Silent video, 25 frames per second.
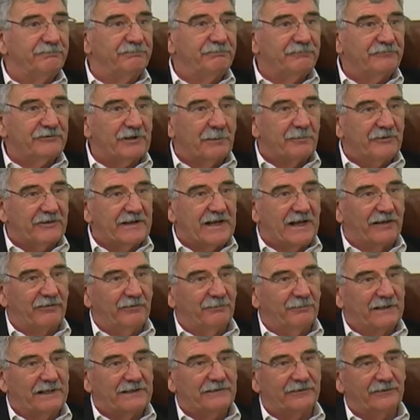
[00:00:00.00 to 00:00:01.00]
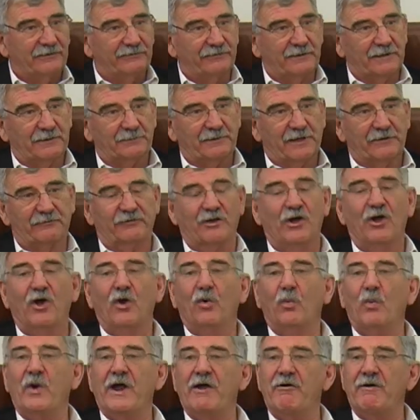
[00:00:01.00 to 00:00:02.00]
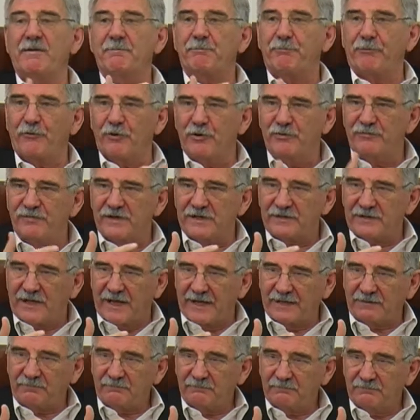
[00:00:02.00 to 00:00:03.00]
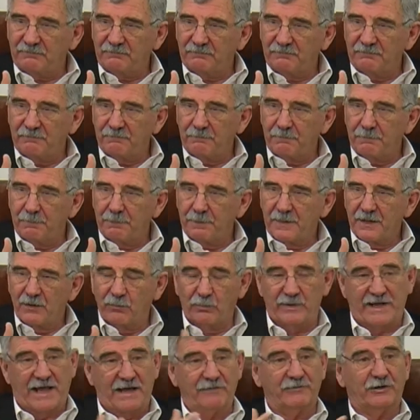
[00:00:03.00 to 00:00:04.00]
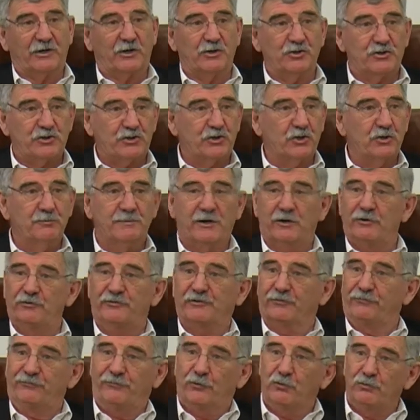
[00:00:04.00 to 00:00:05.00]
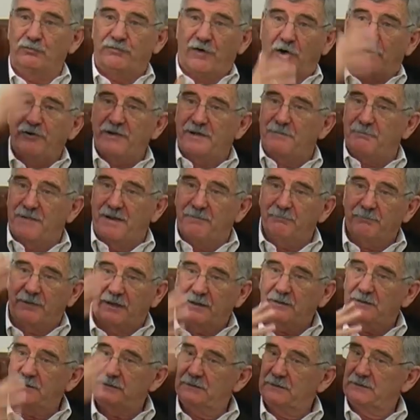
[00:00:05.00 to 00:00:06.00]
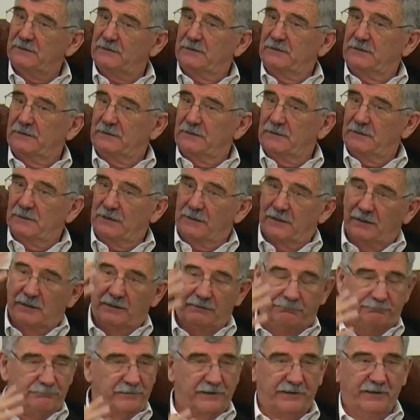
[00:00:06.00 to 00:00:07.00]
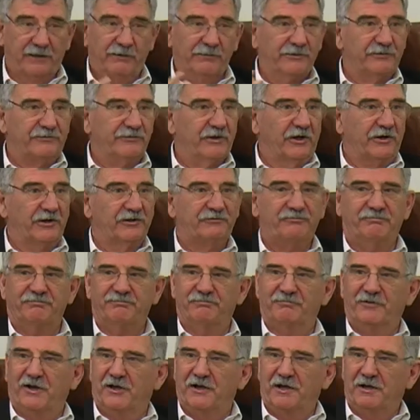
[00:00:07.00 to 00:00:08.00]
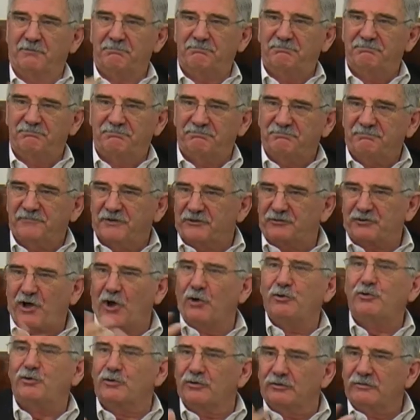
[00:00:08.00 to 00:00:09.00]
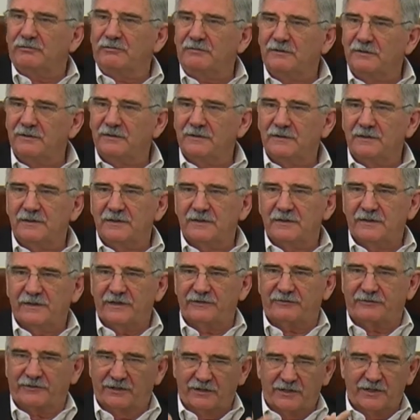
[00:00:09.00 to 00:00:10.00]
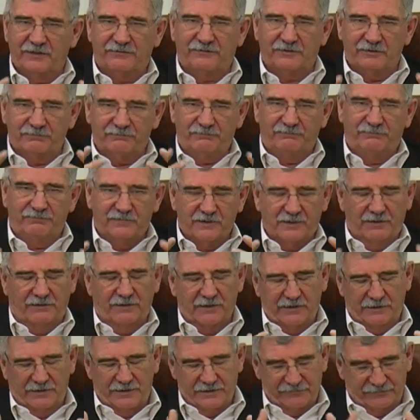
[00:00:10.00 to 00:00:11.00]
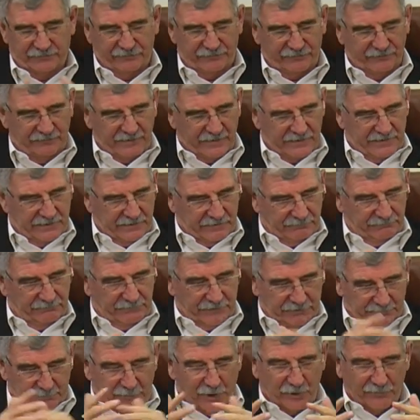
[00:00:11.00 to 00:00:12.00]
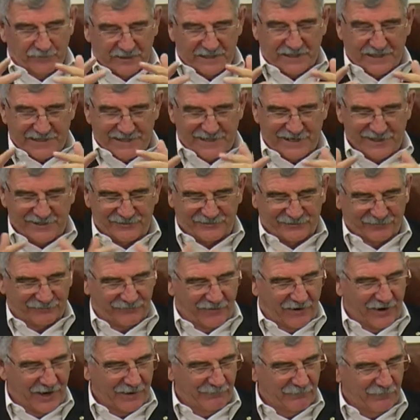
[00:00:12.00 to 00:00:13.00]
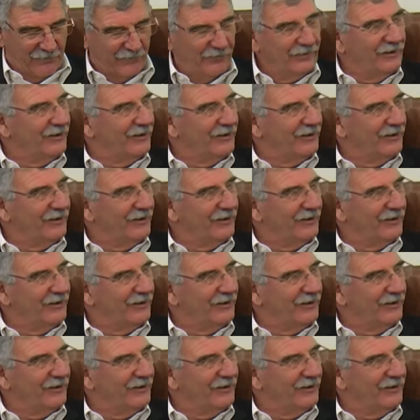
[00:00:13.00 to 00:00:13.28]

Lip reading: some of the other major developed countries. We're improving that. We have a consumer who's a full voting member. It's not a token. He at the moment he is a viable